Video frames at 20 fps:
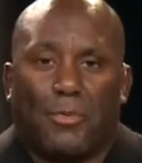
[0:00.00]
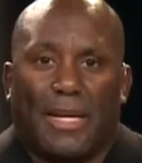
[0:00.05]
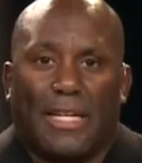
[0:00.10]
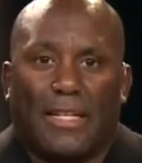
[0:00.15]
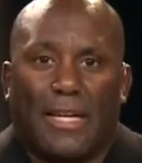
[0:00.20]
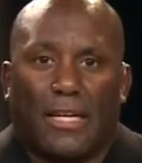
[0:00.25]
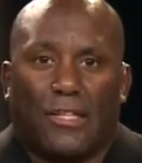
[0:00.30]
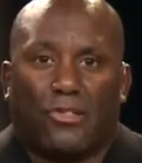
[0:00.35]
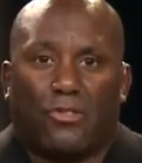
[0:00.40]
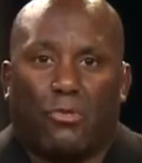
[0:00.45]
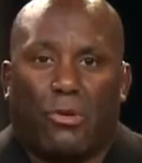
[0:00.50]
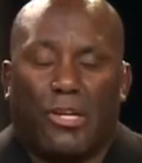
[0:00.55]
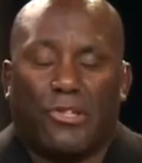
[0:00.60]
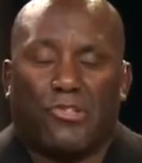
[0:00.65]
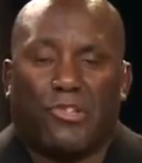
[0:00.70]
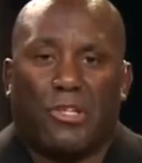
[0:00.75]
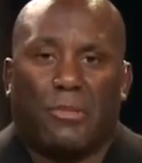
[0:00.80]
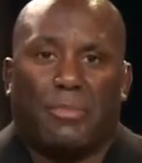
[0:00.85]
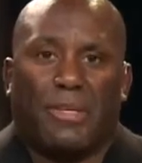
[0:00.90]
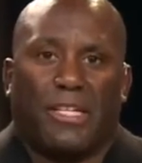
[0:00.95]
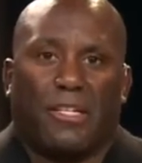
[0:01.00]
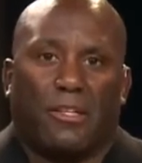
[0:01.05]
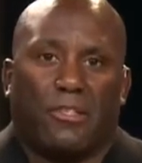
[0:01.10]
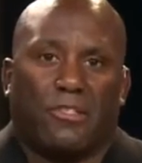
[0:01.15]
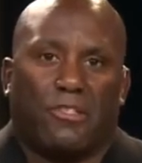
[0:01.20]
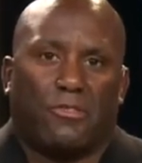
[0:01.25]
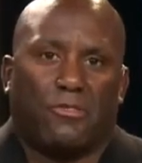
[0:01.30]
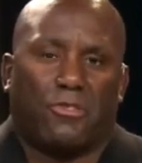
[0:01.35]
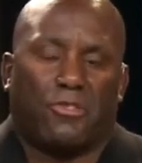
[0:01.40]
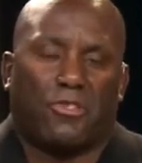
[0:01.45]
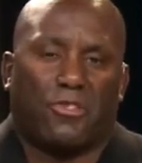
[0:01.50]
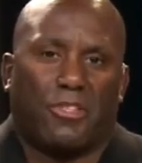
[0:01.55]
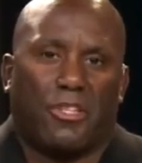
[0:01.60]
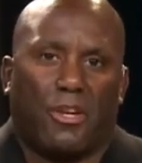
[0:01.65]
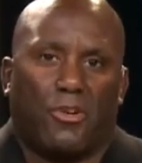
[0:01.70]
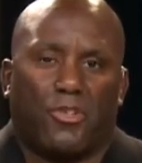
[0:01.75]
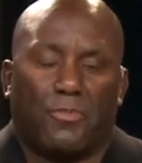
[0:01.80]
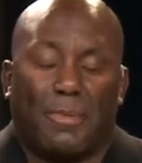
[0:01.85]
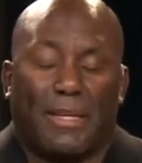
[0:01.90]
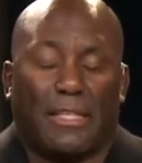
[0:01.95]
my next question because there's
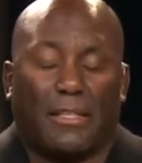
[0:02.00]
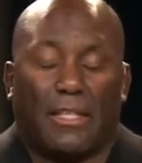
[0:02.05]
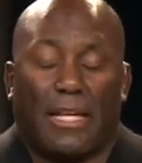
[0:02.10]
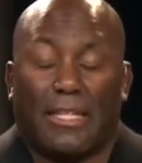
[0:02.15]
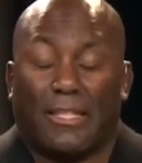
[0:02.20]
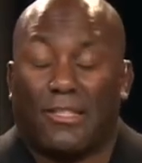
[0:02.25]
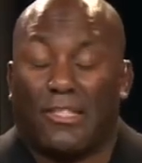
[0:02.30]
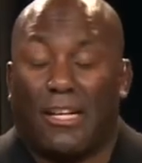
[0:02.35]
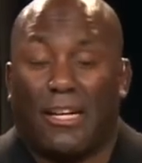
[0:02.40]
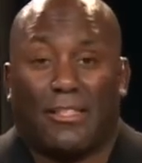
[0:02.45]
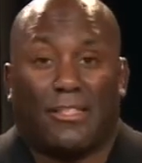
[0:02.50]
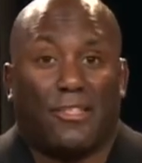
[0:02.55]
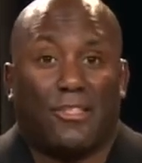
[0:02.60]
there's been a lot of talk.